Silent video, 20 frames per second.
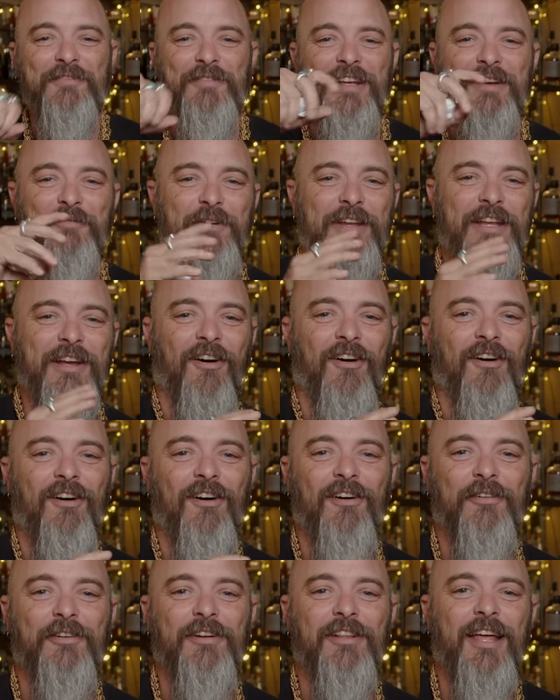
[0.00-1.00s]
We we
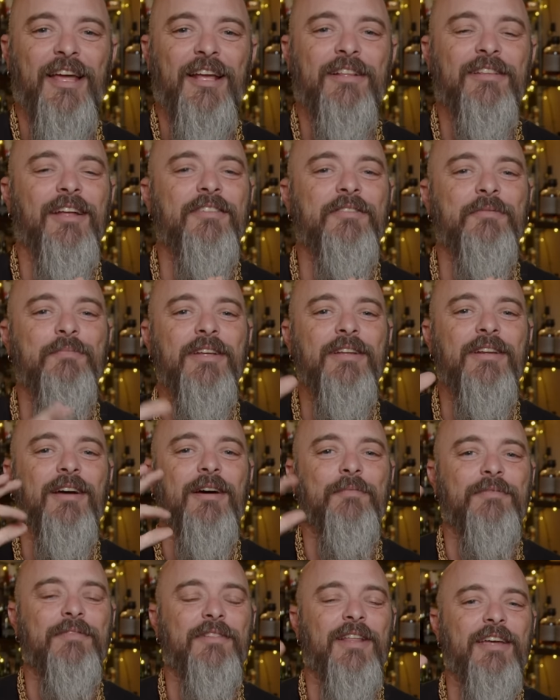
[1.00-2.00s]
all were like, let's meet
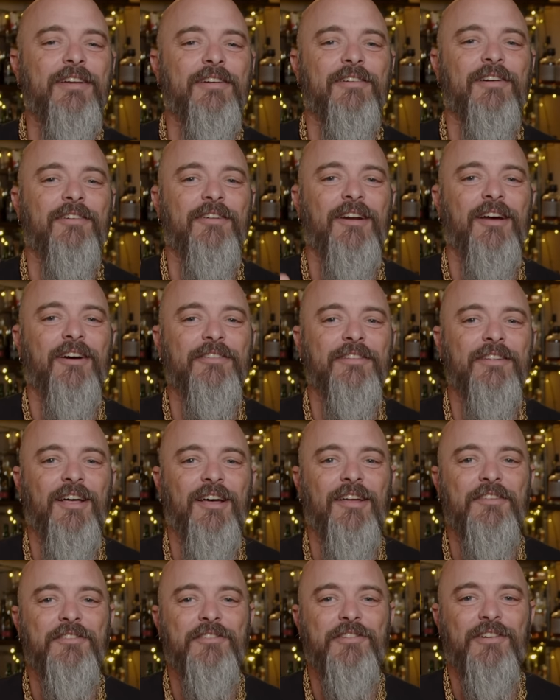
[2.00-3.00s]
up later around
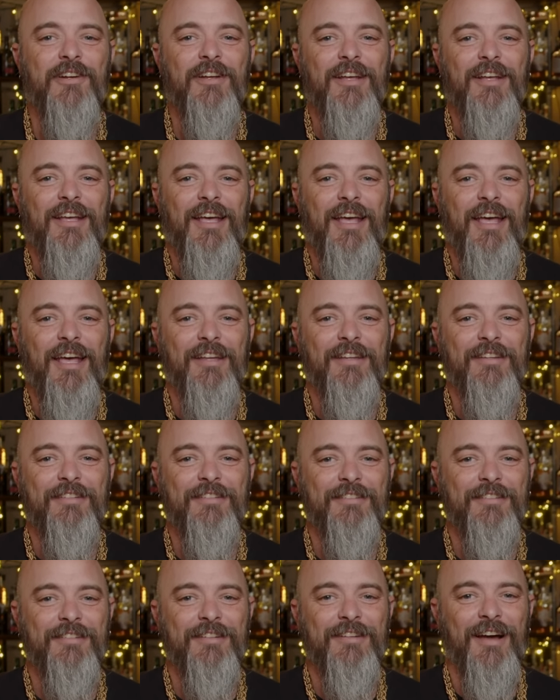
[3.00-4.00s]
lunch,
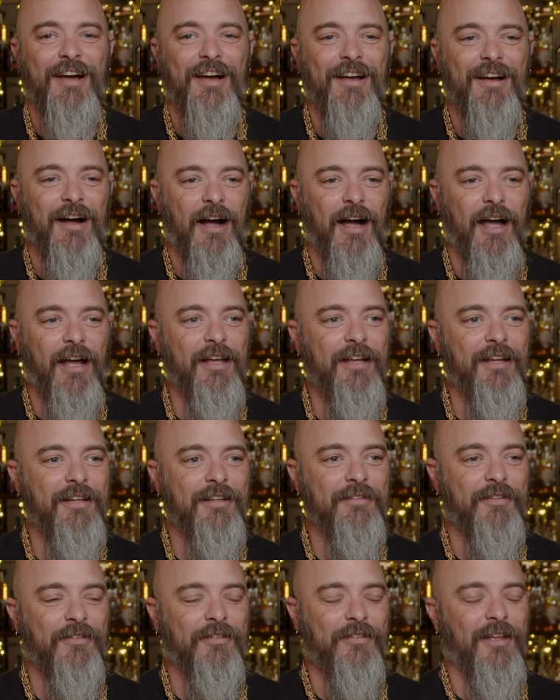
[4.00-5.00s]
and
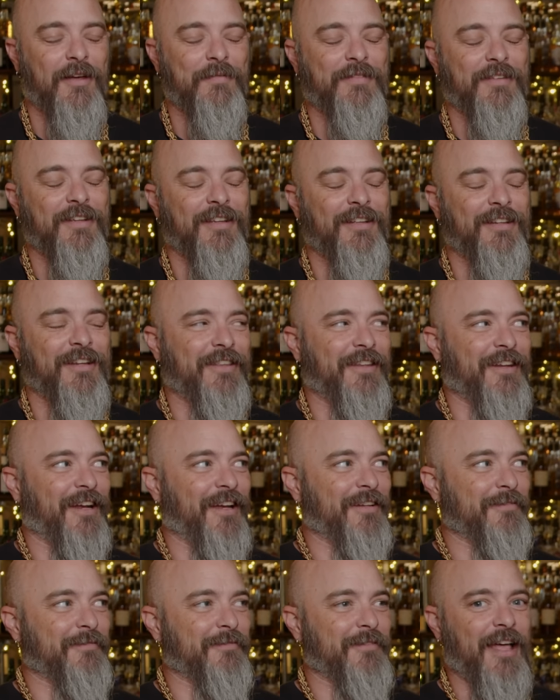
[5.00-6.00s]
I slept in and then
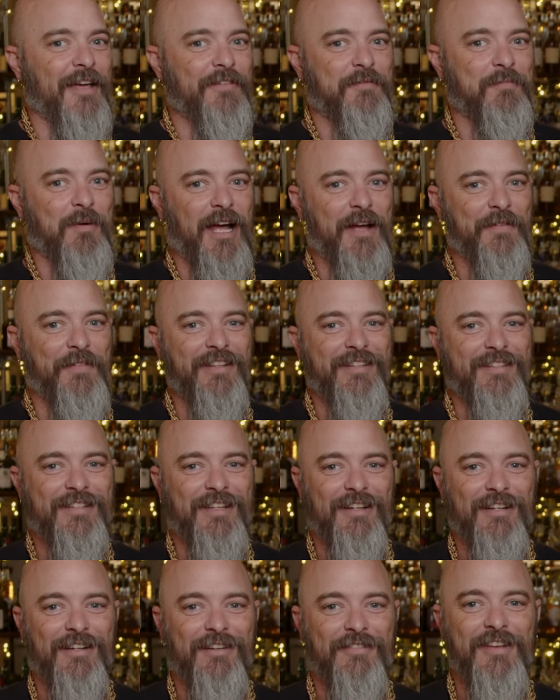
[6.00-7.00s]
I left by
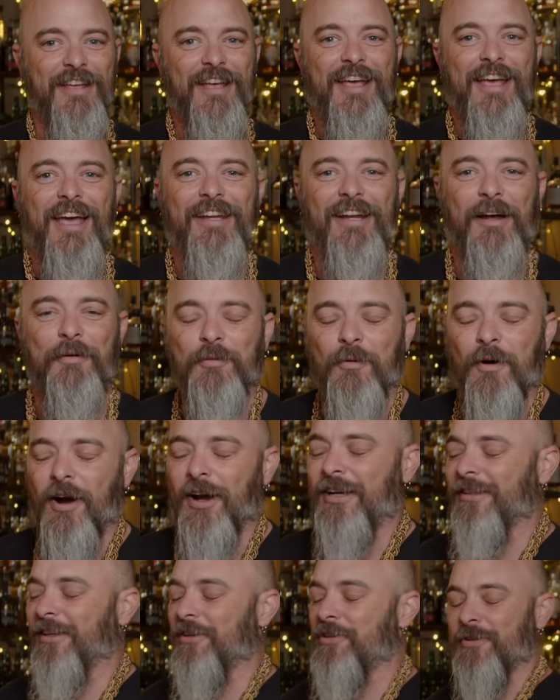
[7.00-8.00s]
myself. And I was
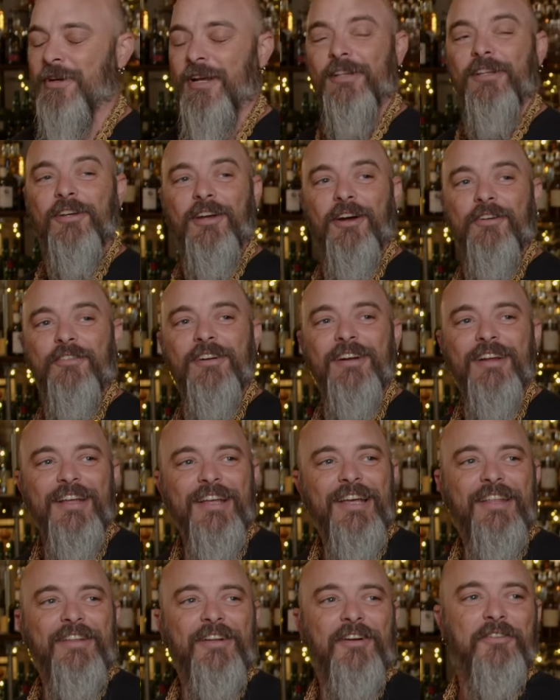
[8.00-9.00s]
walking the street, I look over,
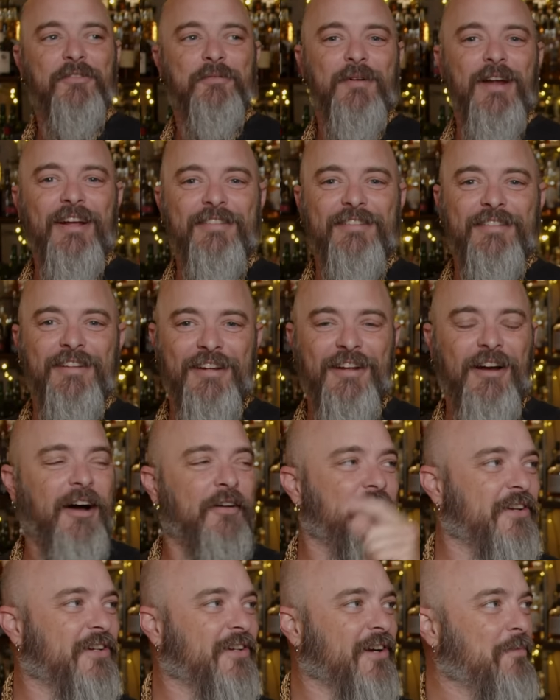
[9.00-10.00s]
and there's Rex in a
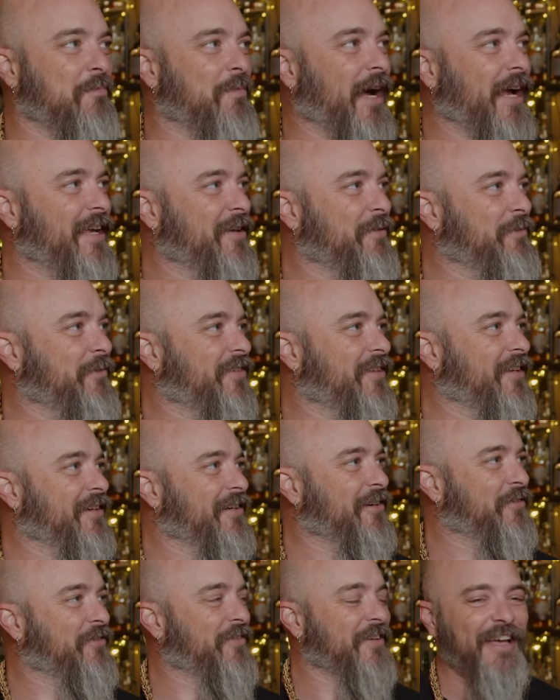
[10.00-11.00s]
coffee shop by
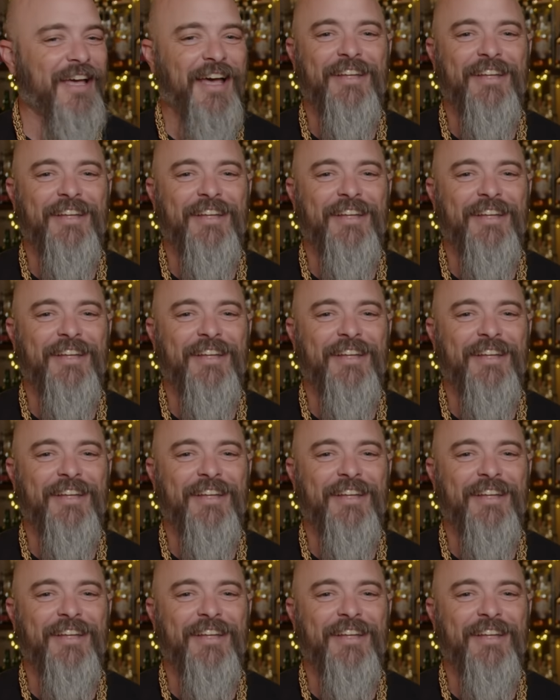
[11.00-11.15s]
himself.